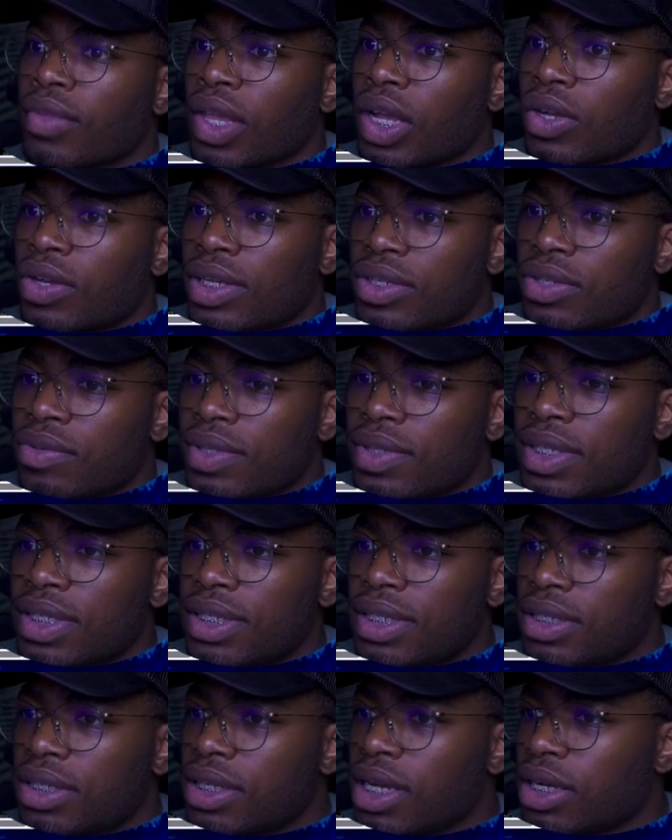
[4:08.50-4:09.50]
Okay, so this
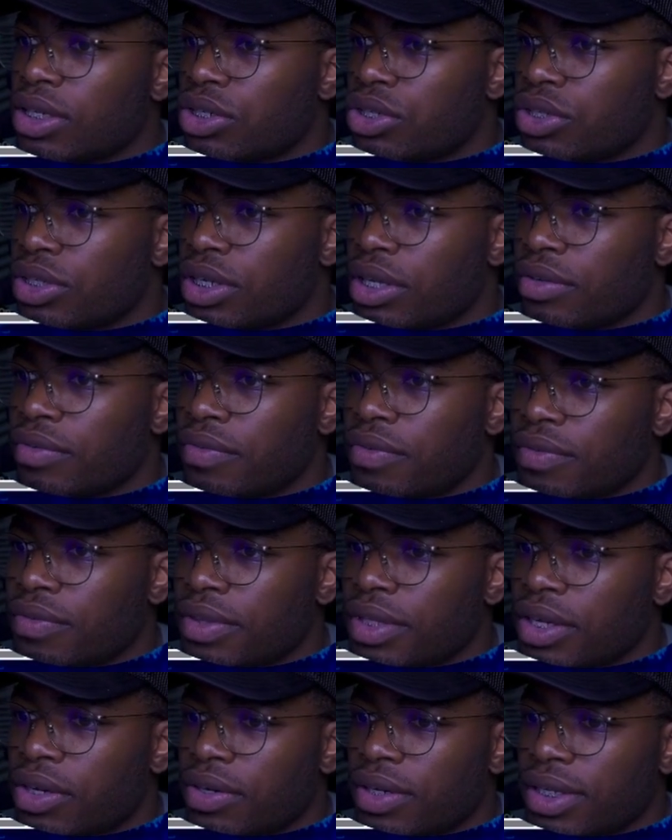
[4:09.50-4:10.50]
is huntr.dev.
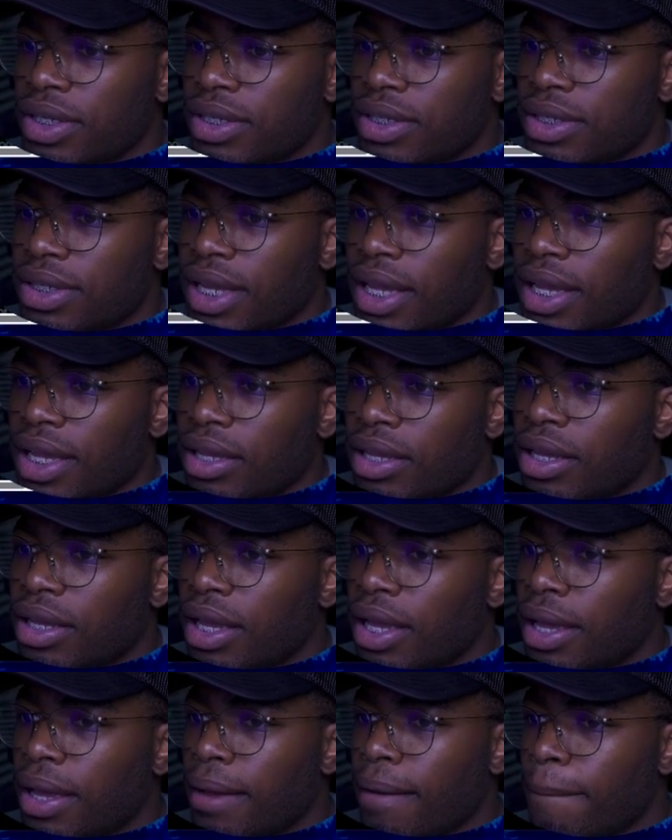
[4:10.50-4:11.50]
There is a
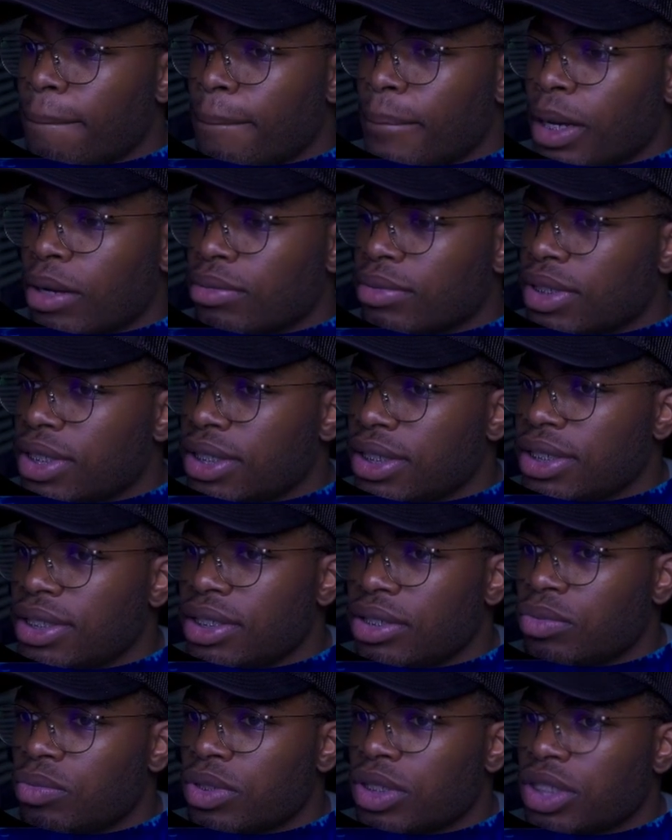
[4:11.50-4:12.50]

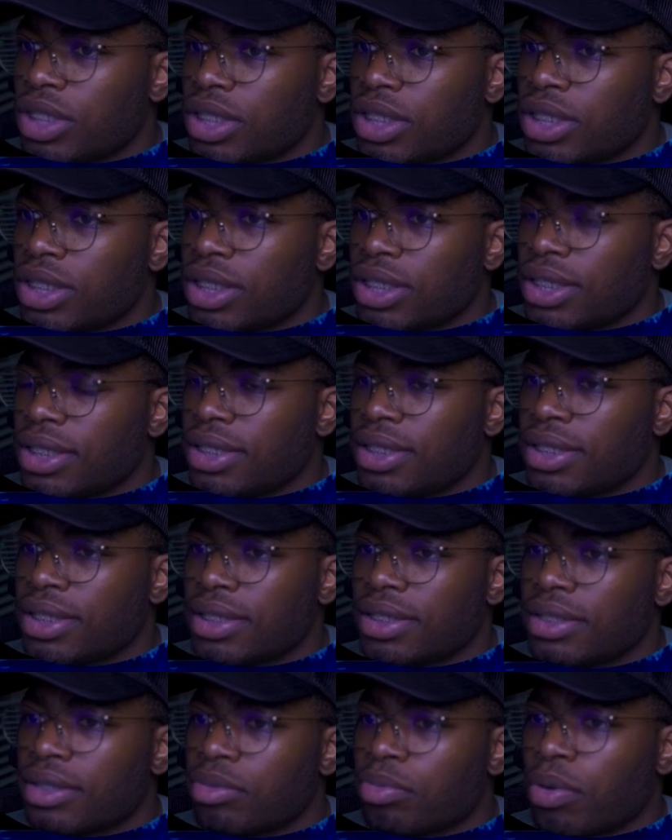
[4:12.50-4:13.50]
bounties, which is
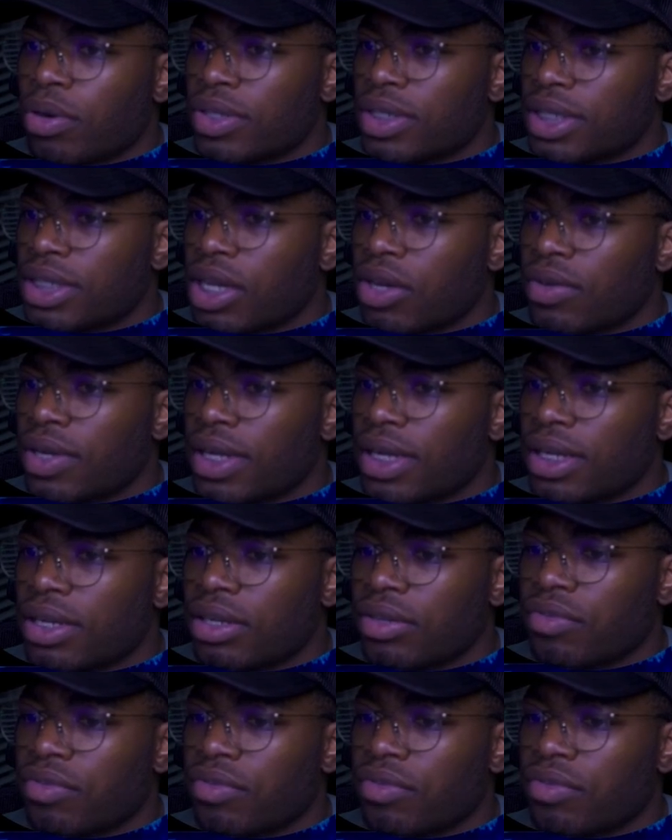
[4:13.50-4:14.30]
the project calculator.